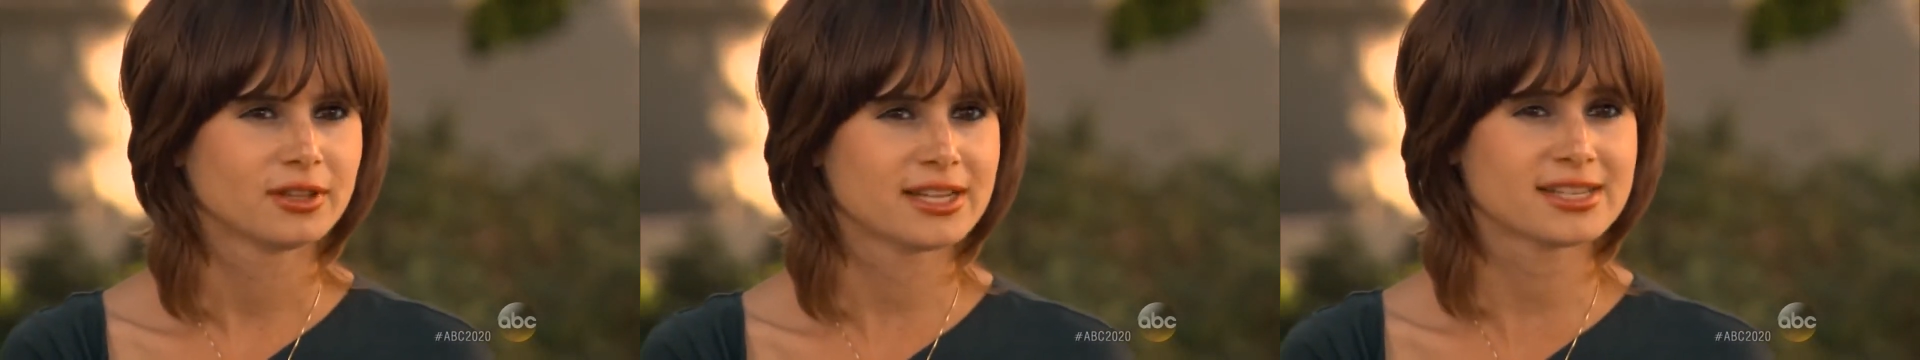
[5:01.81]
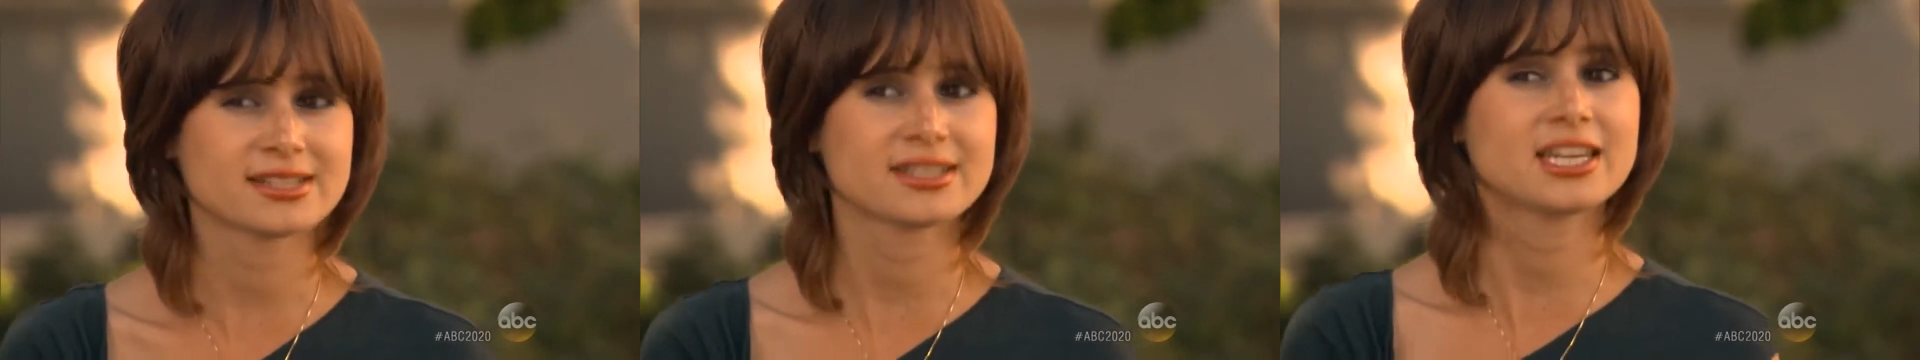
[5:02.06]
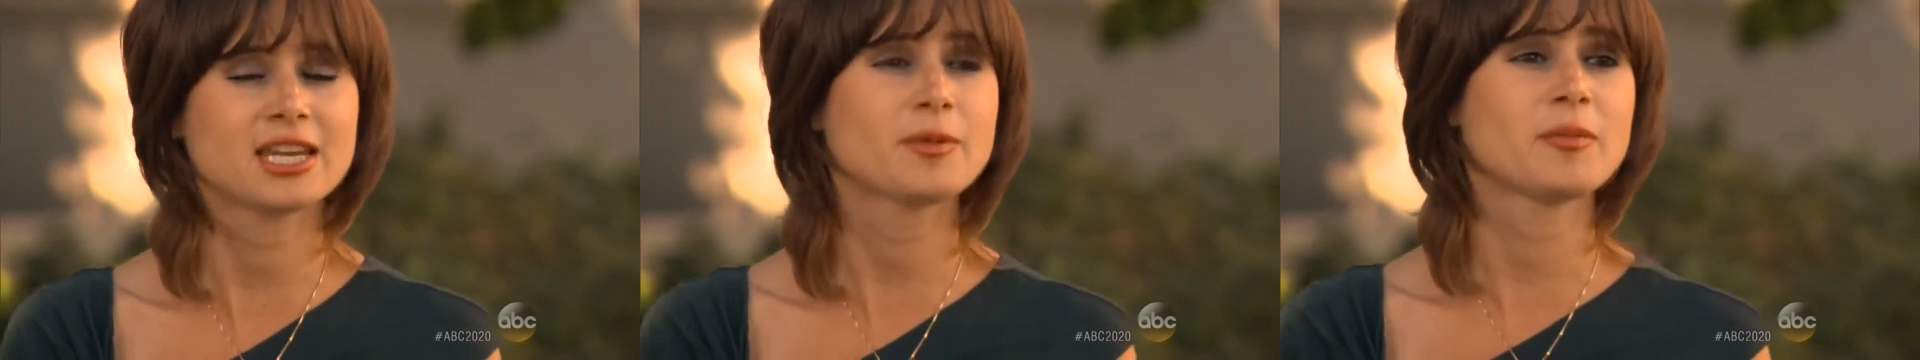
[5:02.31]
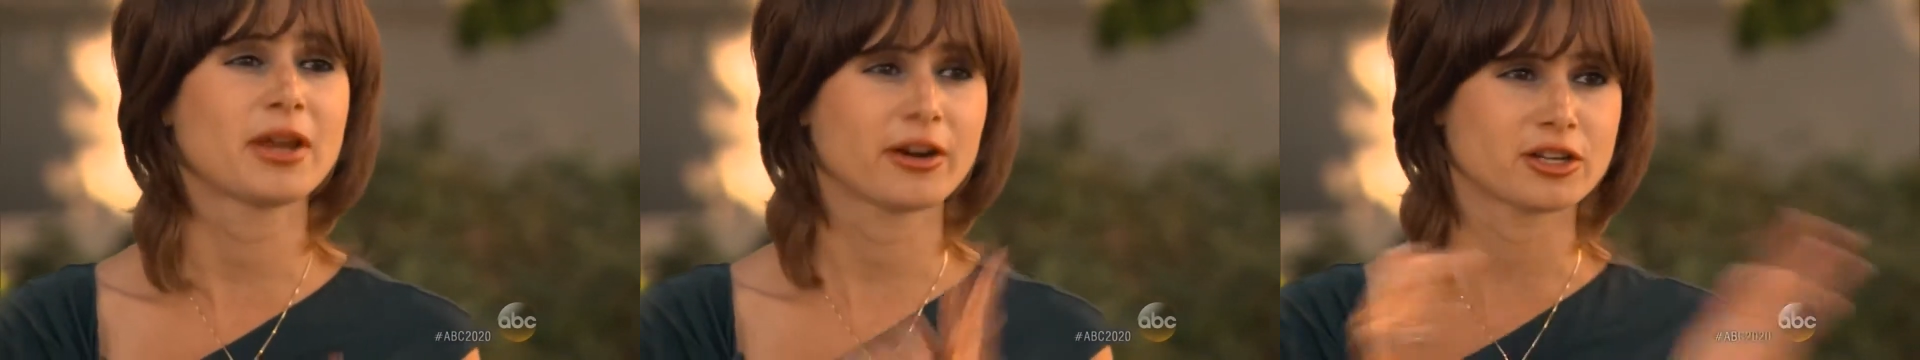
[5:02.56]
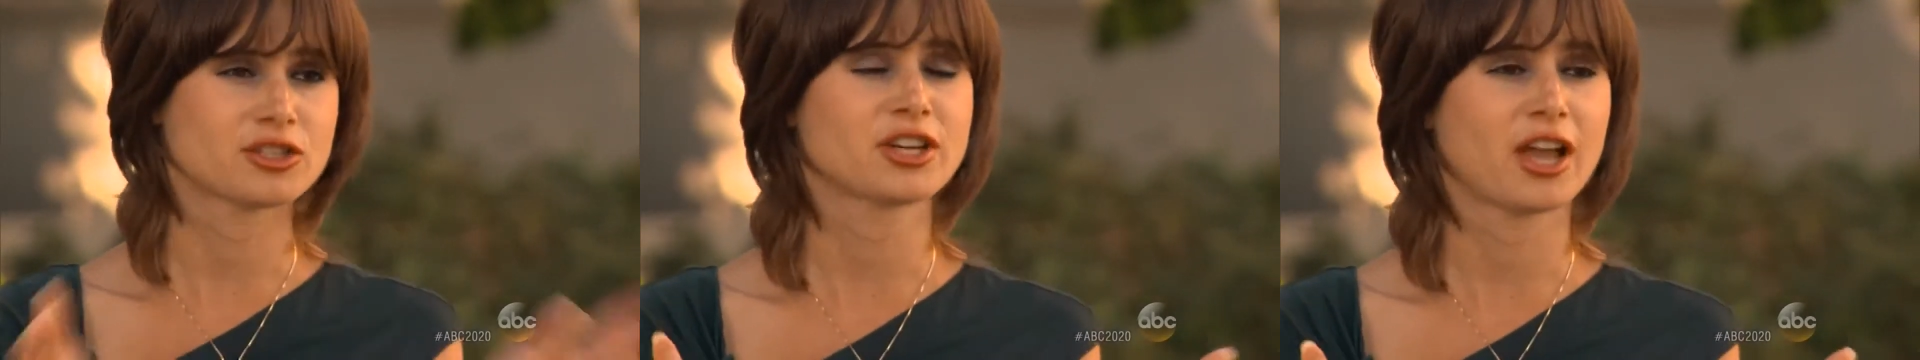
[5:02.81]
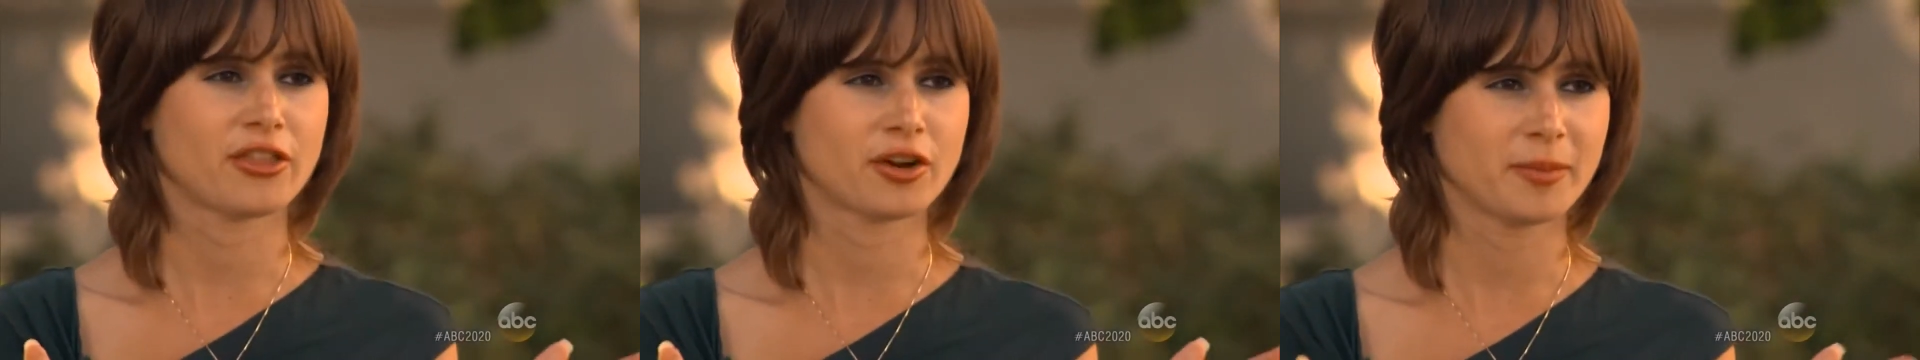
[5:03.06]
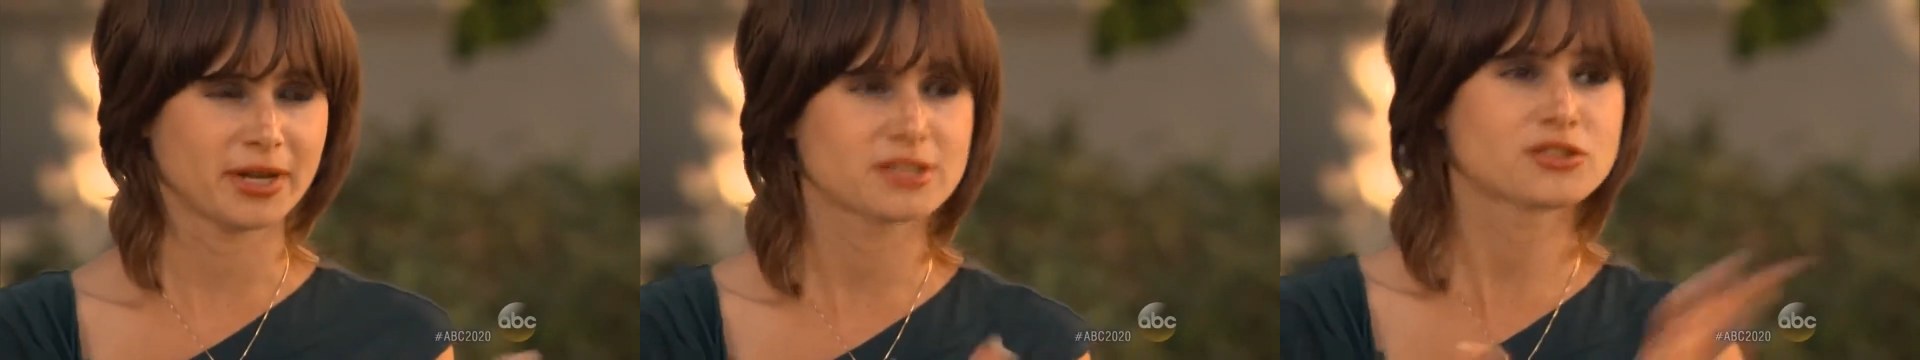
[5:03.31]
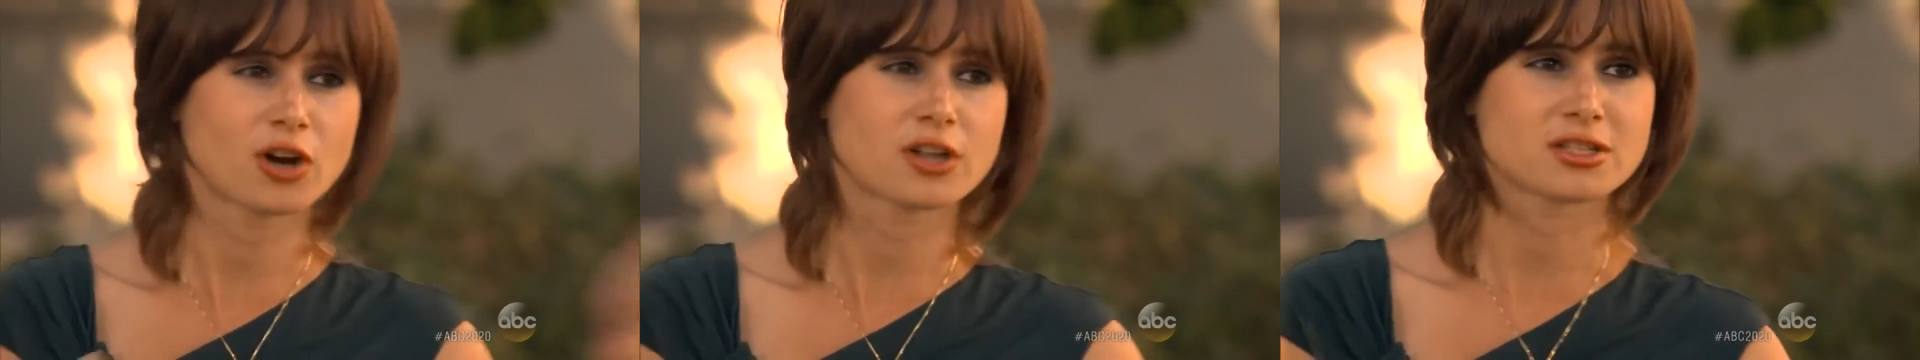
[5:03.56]
It doesn't keep a marriage together, but
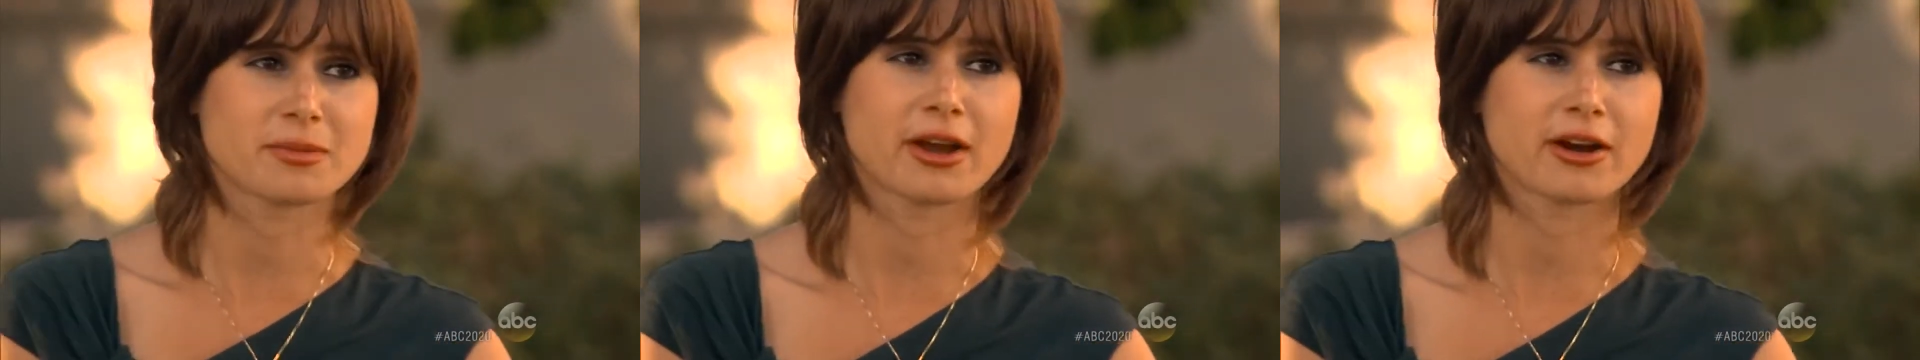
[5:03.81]
it starts a